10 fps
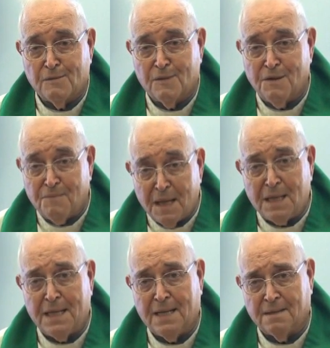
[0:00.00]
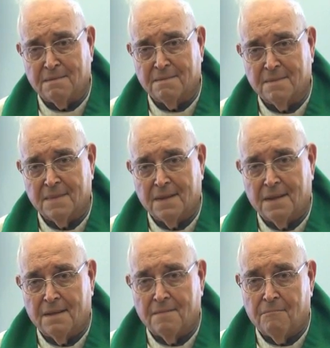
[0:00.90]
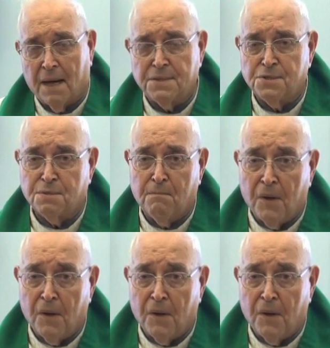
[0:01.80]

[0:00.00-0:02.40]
revealing much